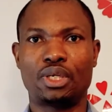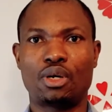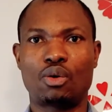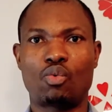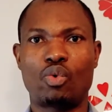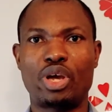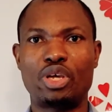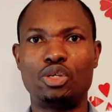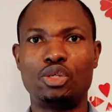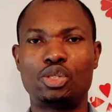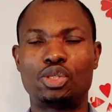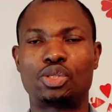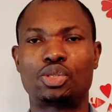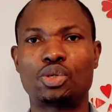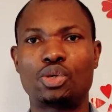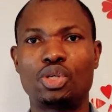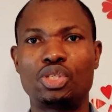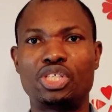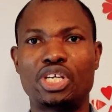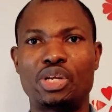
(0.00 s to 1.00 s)
When you
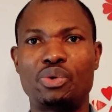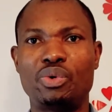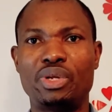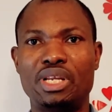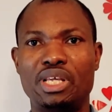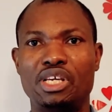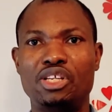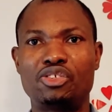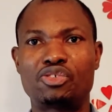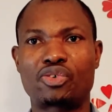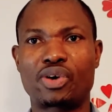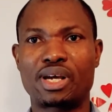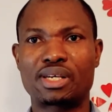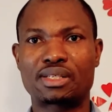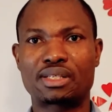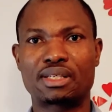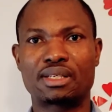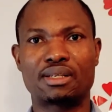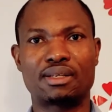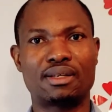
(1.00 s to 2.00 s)
show genuine
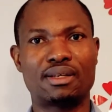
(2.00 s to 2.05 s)
interest,